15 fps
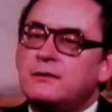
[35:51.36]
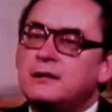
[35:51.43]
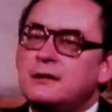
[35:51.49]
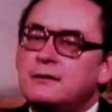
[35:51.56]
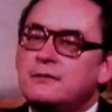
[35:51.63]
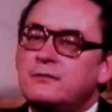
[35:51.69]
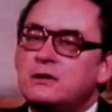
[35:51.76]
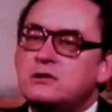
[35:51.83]

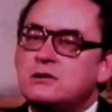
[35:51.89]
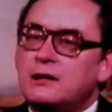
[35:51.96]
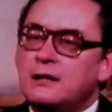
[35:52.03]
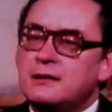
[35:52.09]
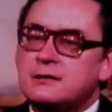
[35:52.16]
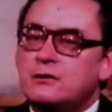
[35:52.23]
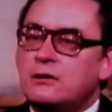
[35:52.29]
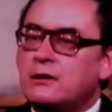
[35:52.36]
I'm quite
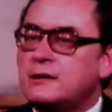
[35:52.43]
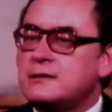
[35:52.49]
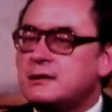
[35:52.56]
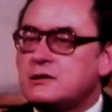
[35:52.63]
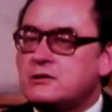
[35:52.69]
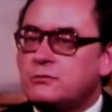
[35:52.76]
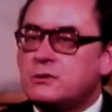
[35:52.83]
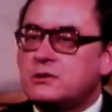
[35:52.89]
sure in East
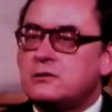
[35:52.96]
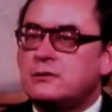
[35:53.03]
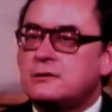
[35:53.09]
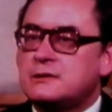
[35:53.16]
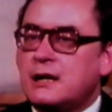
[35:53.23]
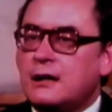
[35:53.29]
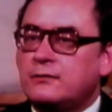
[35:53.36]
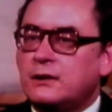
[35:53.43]
Berlin,
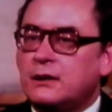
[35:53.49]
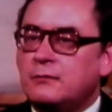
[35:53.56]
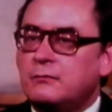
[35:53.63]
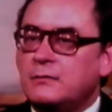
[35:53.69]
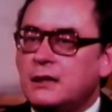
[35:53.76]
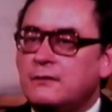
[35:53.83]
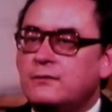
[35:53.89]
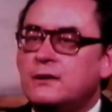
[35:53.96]
not very
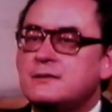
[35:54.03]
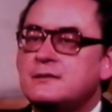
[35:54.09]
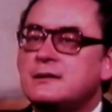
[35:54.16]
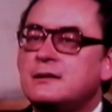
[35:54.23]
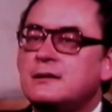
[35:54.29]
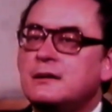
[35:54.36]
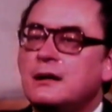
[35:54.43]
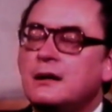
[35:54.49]
far from
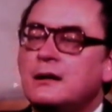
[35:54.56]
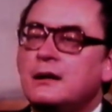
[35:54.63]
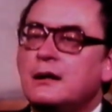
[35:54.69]
here,